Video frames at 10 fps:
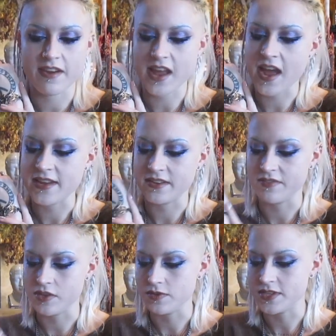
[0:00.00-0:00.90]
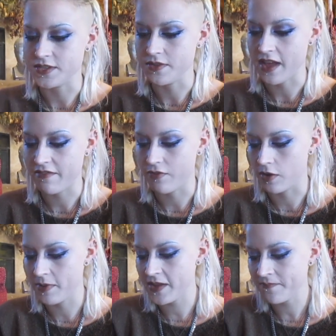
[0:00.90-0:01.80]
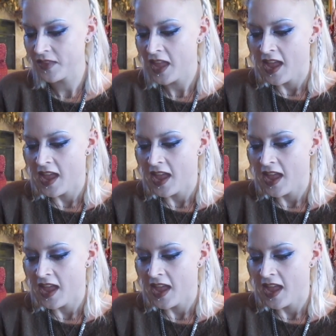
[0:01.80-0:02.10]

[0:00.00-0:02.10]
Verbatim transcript: kind of you to do that for me